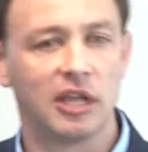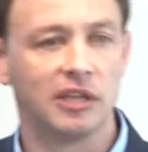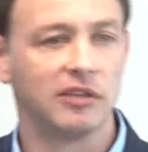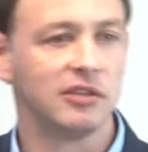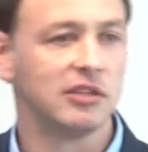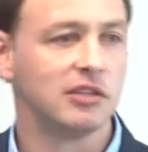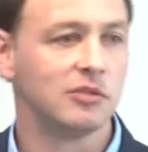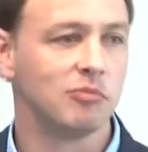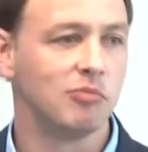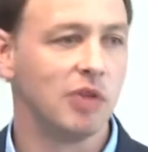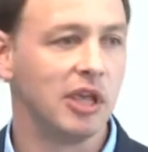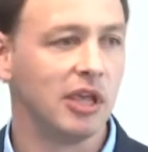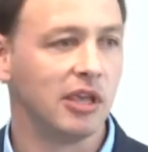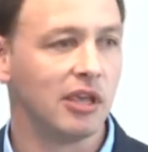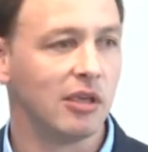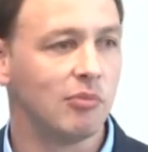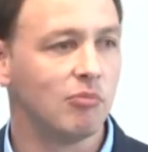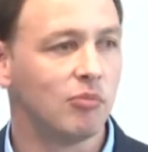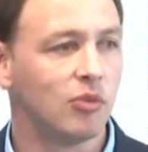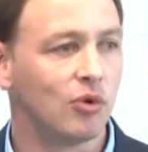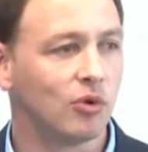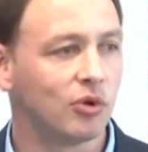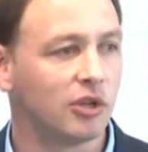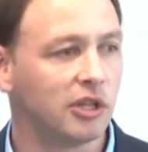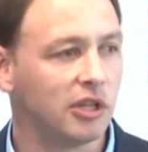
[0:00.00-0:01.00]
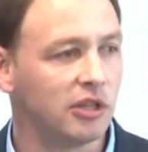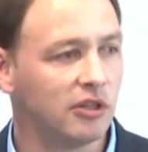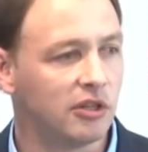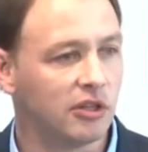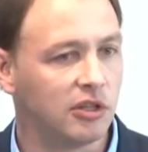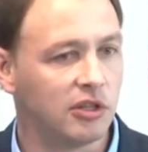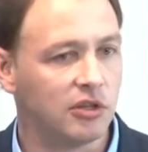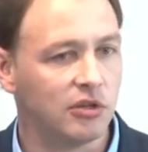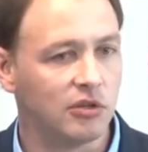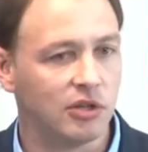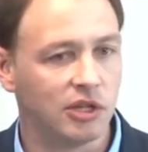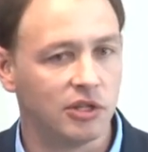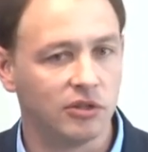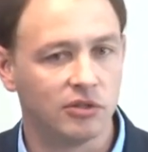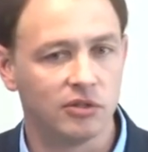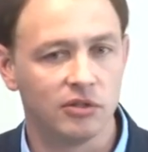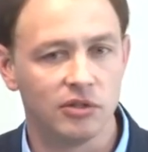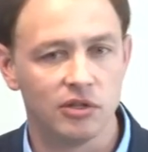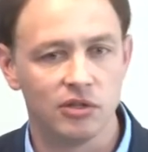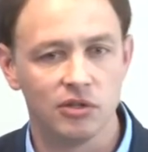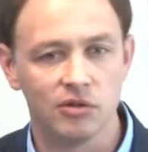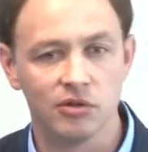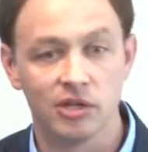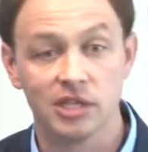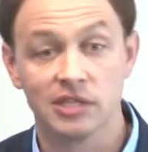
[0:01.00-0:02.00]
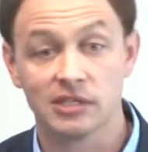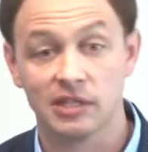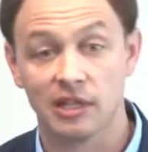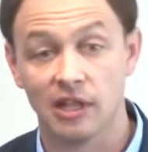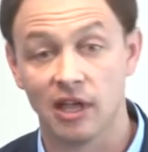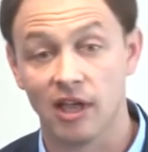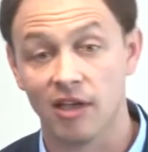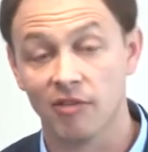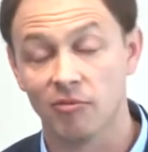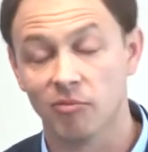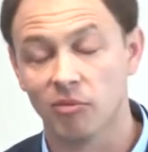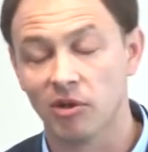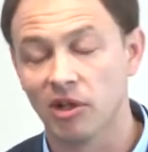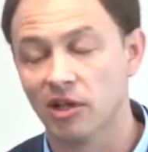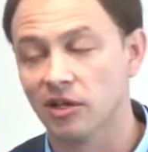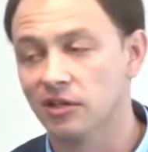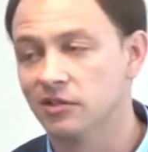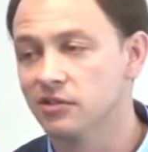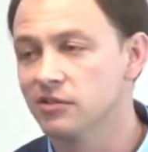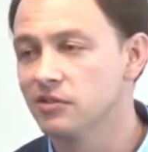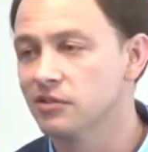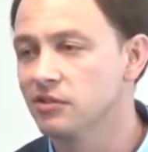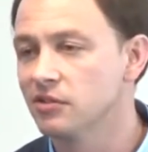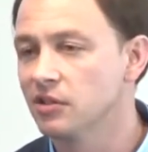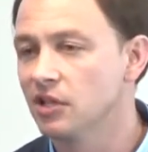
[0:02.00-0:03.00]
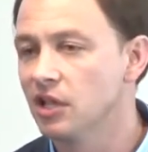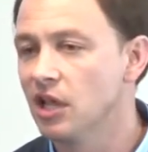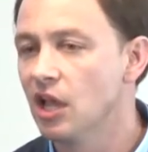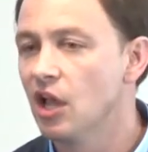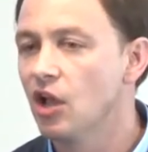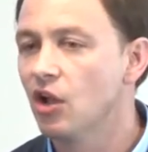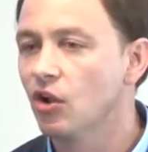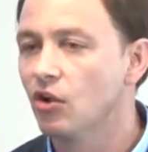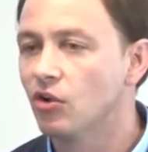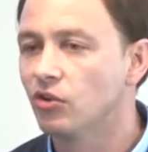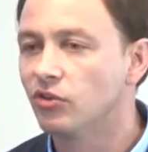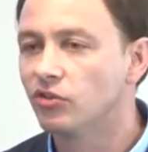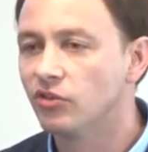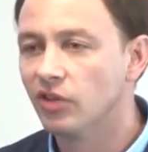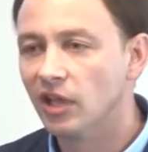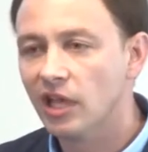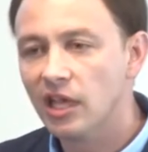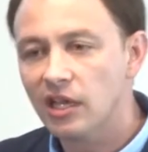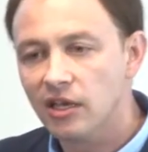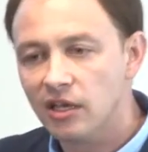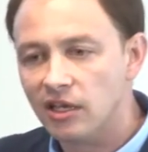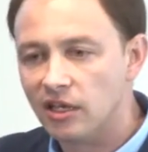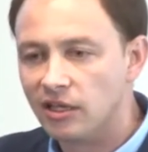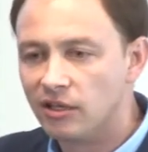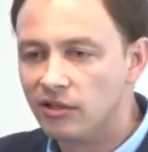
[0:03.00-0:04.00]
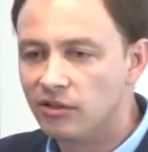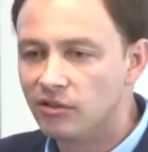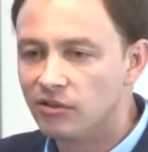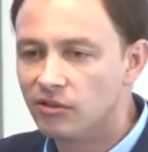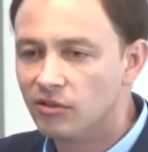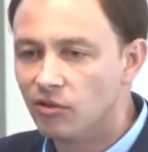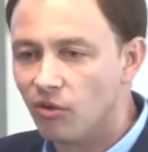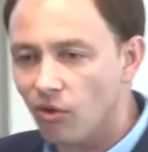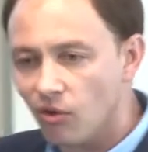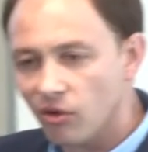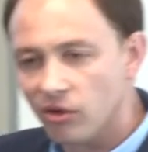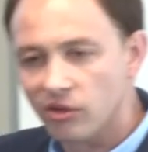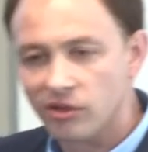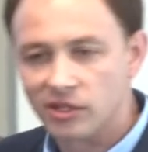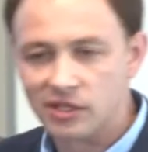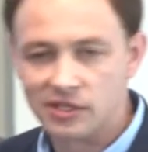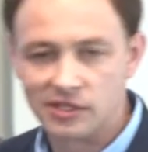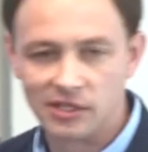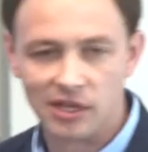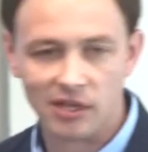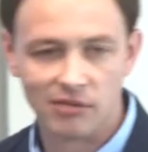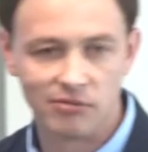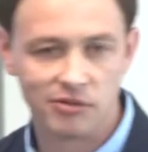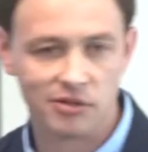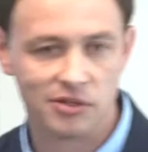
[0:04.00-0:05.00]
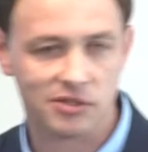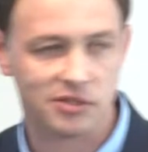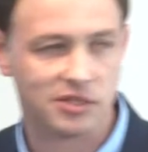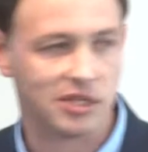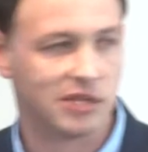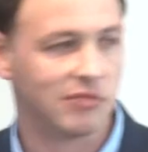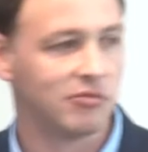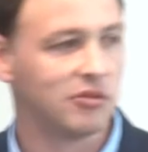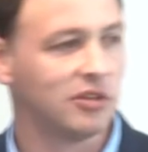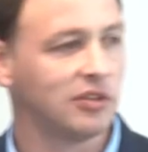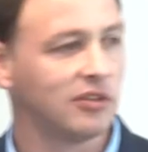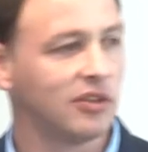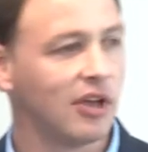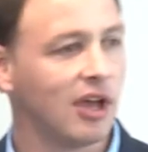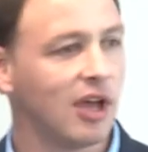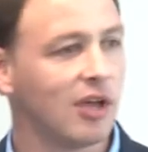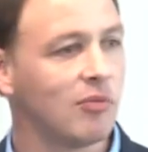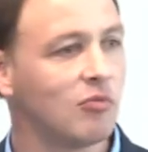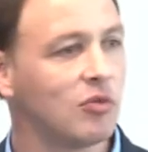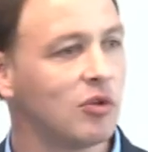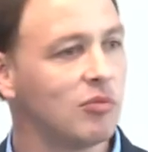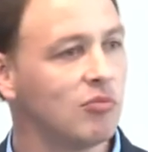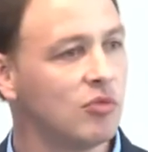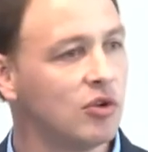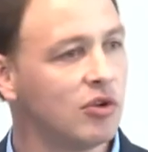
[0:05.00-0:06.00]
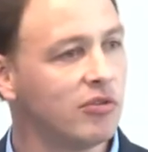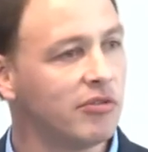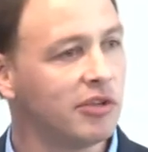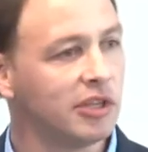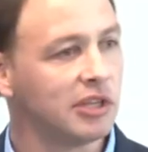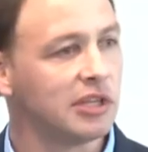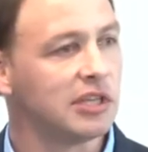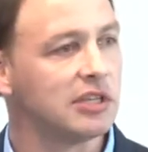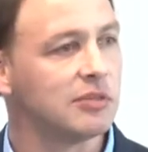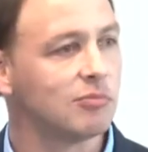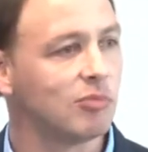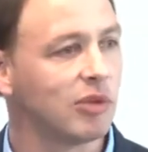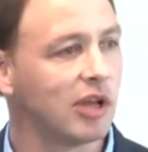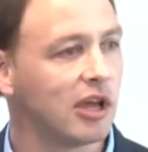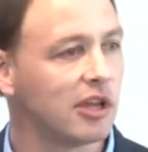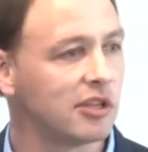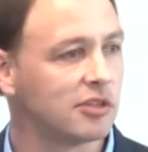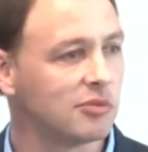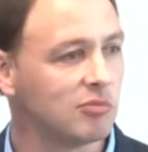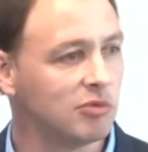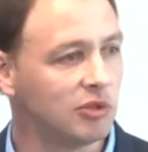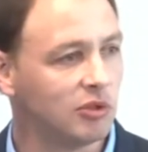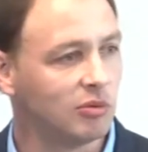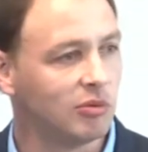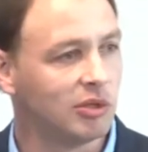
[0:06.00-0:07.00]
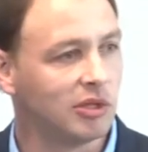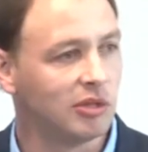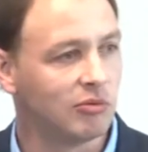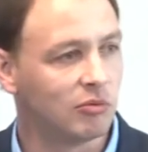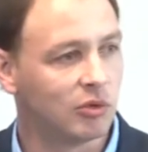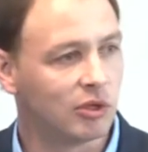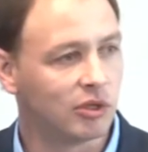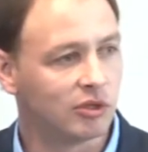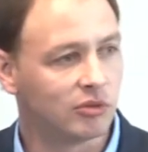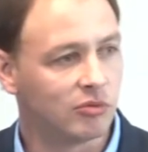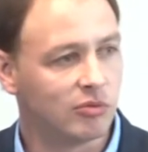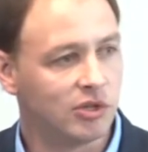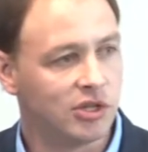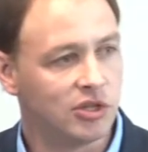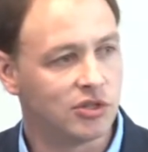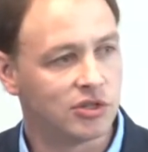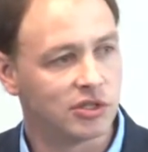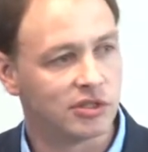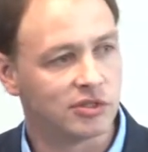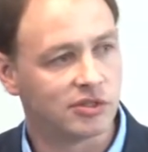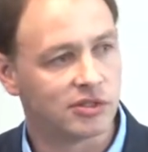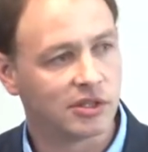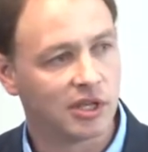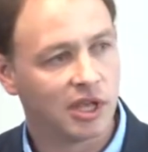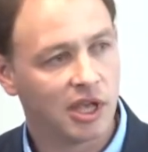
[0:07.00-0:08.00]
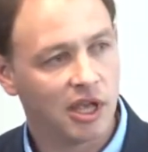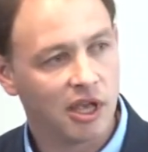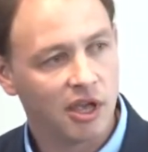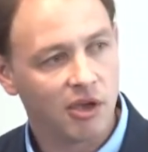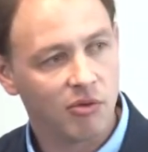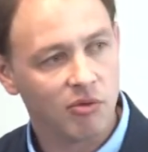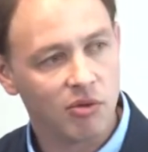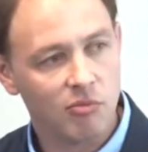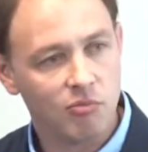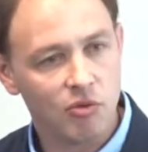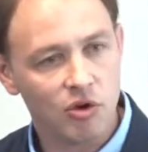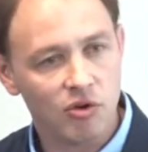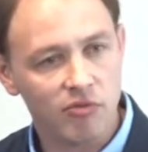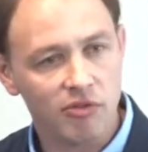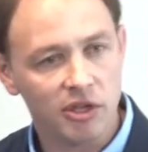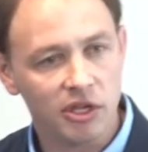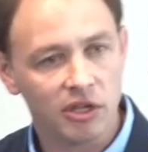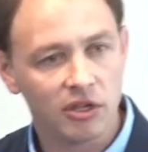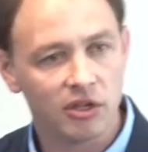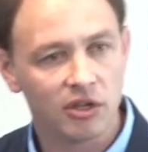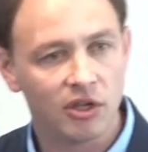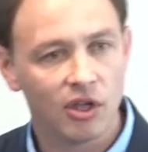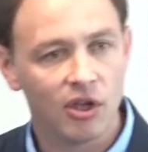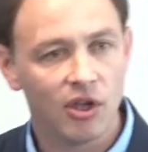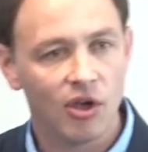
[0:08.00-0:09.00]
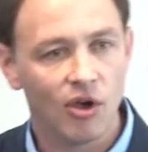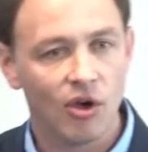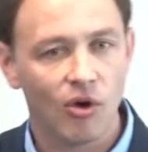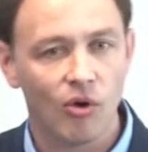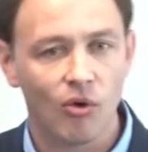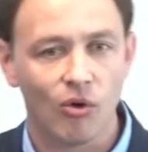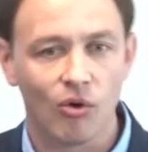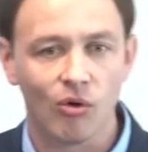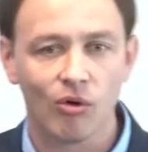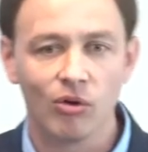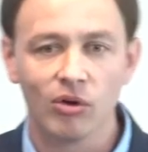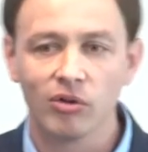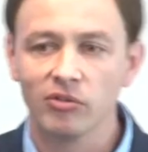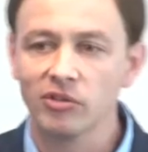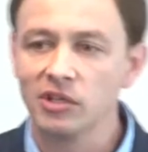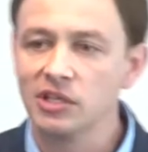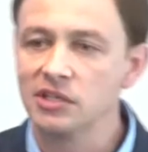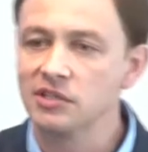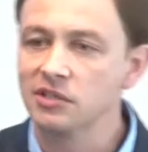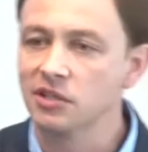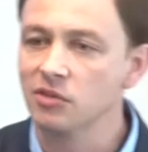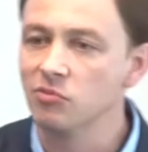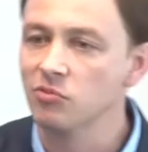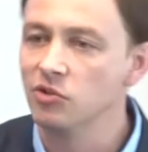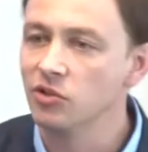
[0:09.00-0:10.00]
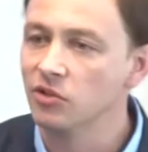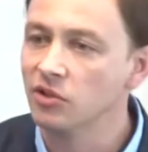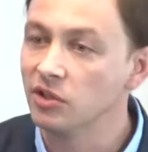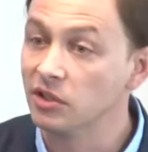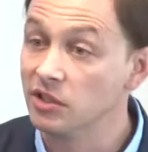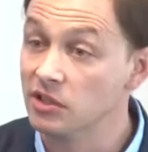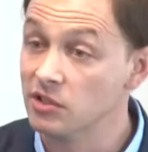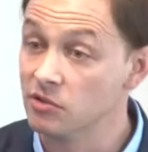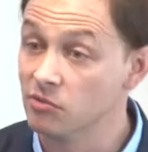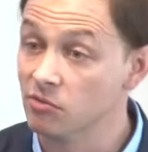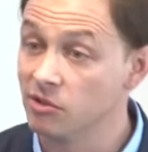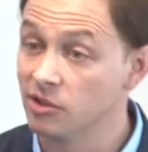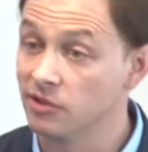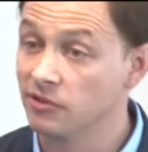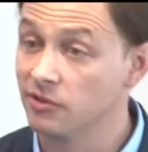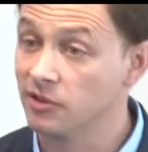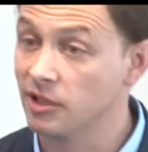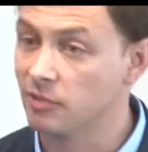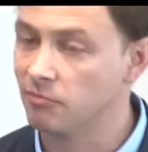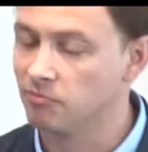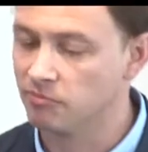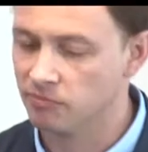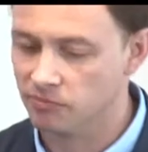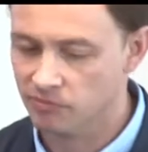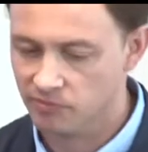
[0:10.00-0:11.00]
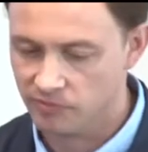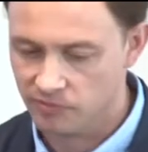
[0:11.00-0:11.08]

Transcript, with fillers: that is being imported in the, into the US, live plants, containing all of this diversity. Every time we're moving these plants between world regions, we're moving all of these communities with them.